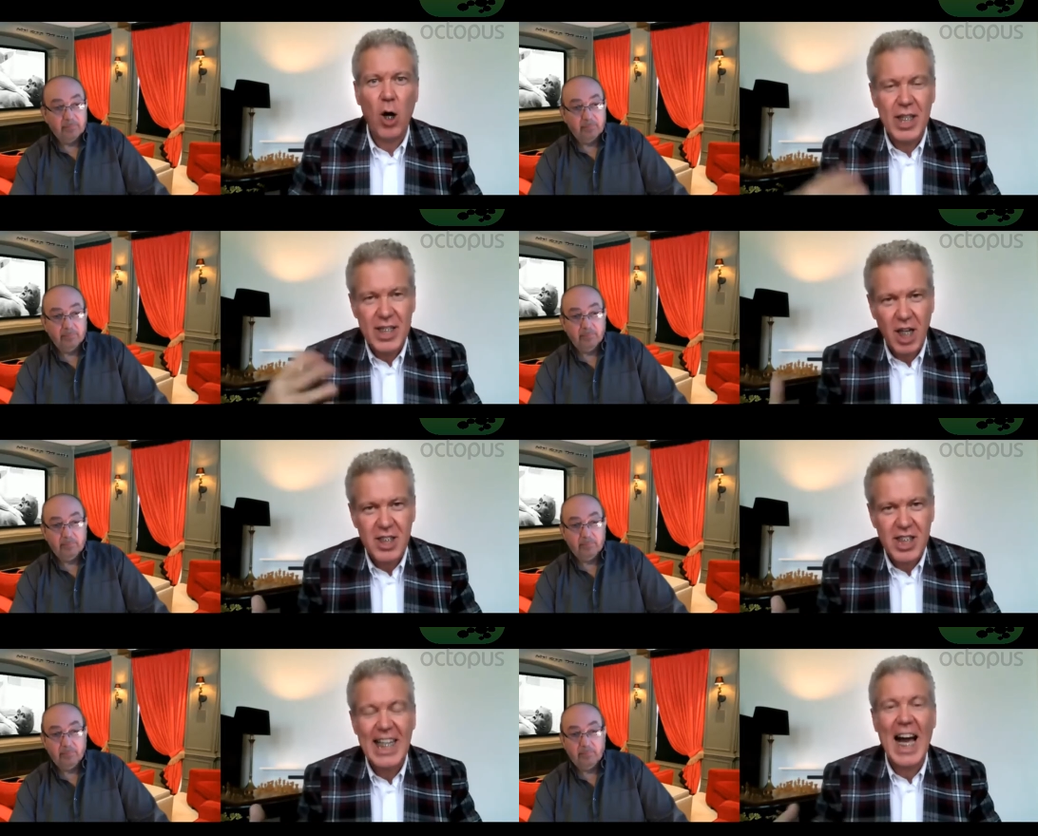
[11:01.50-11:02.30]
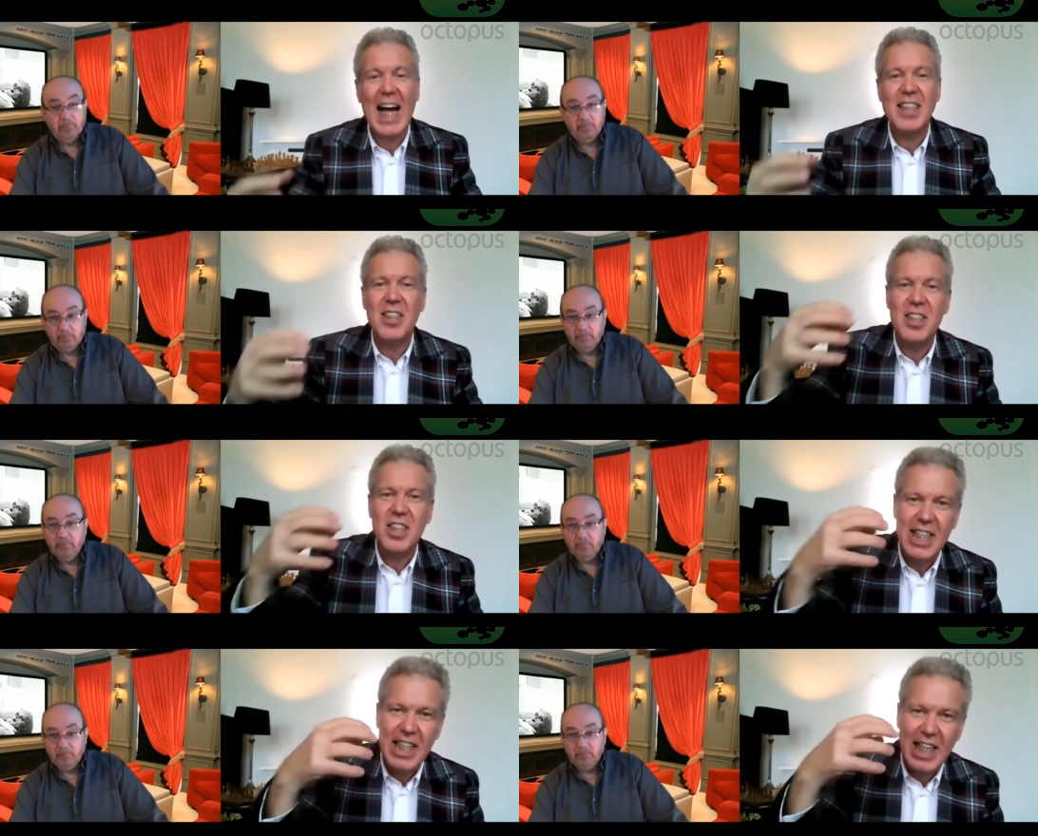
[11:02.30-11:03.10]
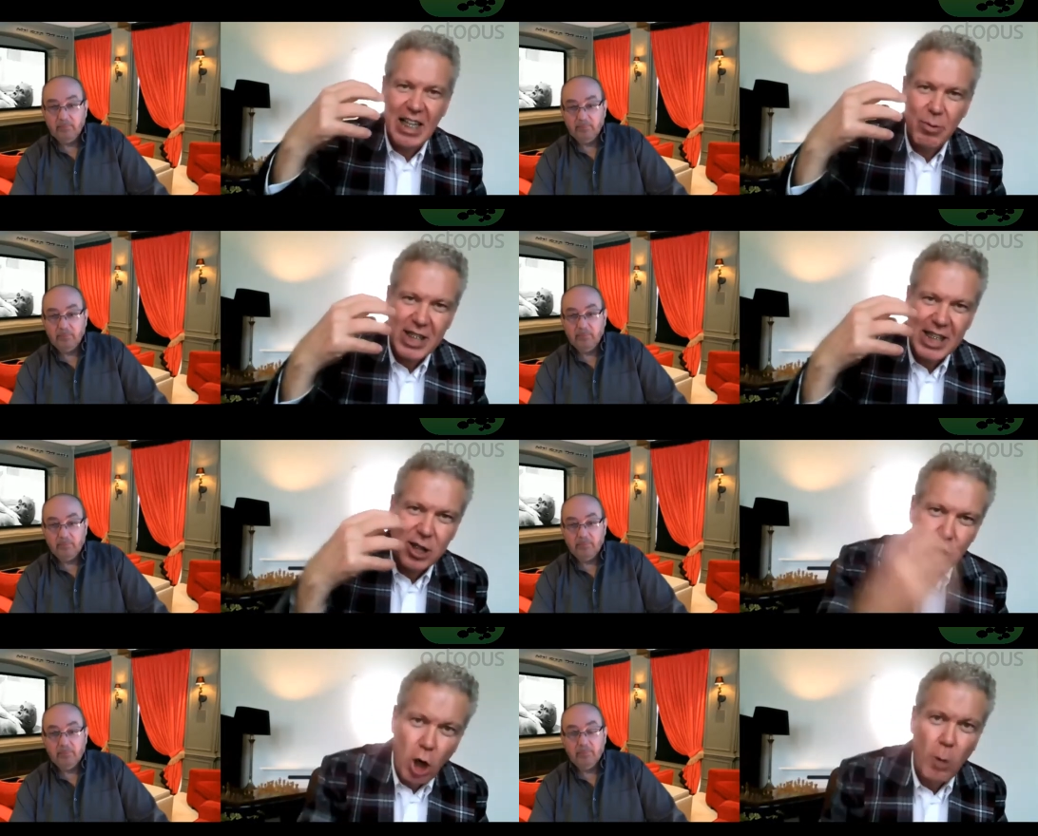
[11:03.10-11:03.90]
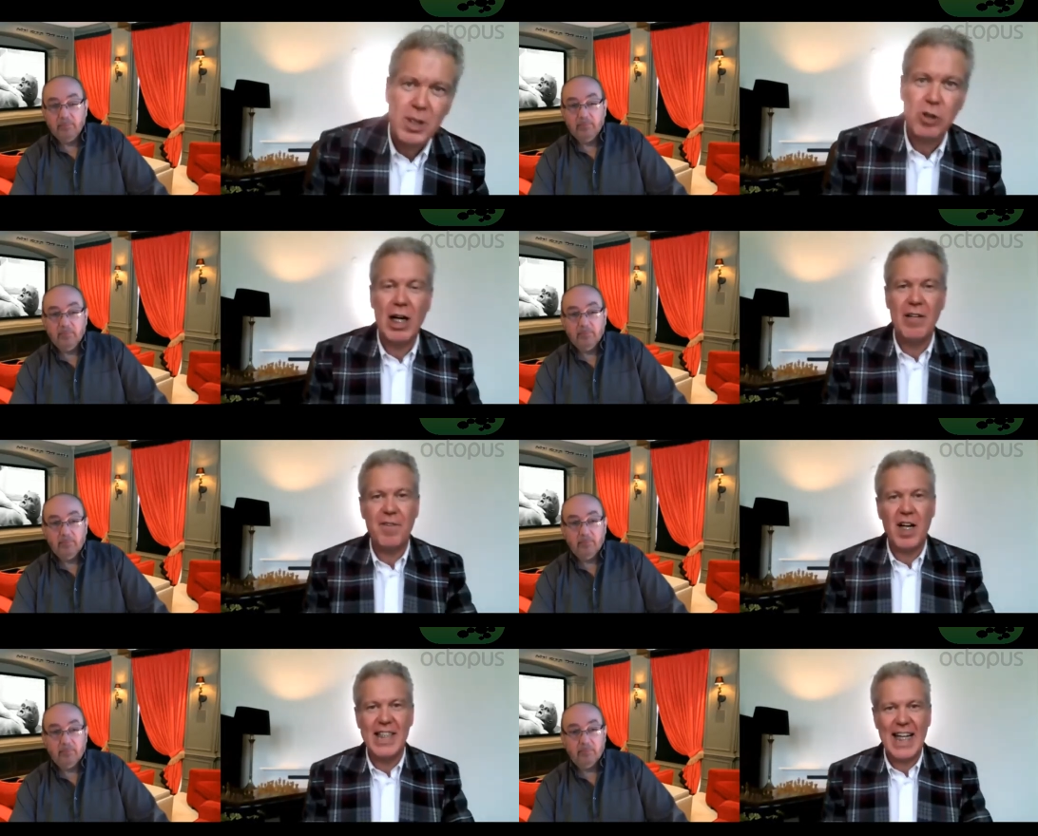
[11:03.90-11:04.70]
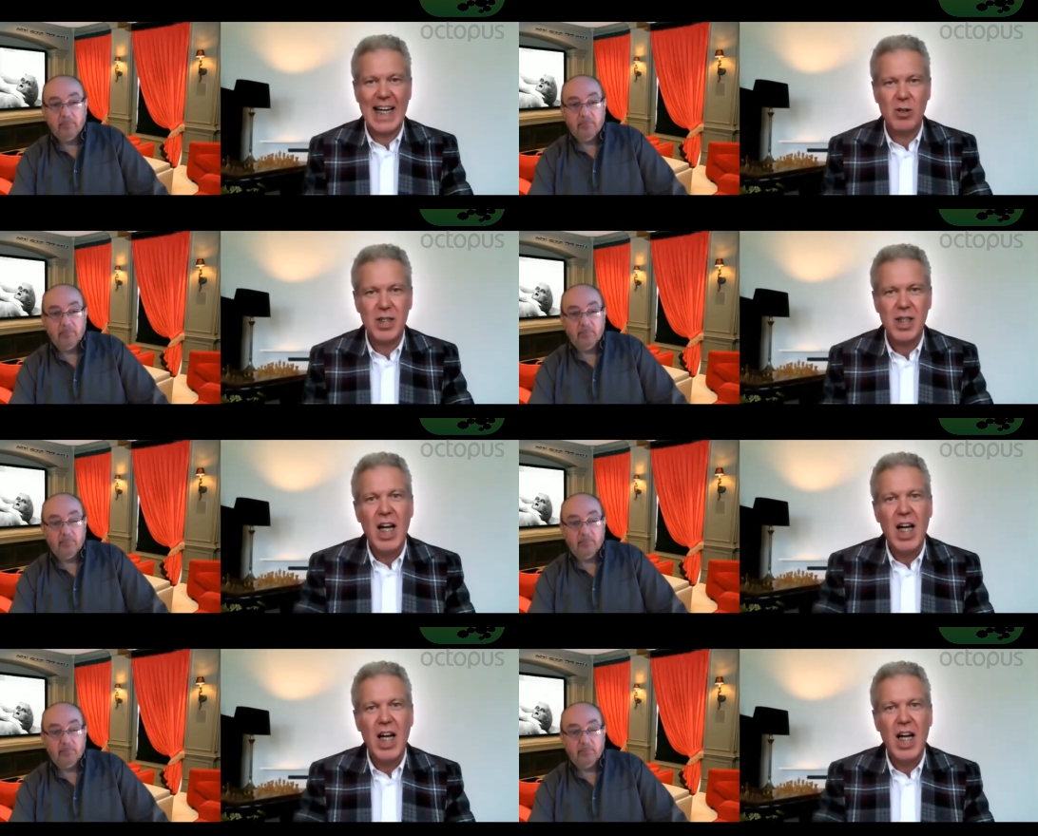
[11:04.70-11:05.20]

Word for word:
Speaker 1: honest answer. He hasn't seen it. It was his job to try and find out.